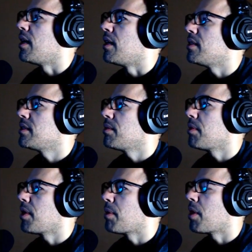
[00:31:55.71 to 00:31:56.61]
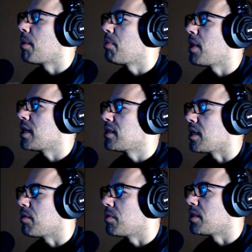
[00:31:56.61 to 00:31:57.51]
Something I brought up last night was
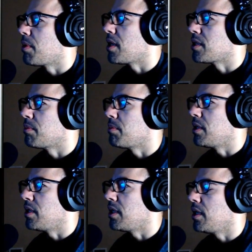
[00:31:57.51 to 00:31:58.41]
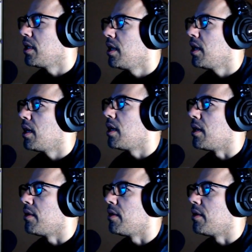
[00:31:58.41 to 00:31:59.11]
the possibility of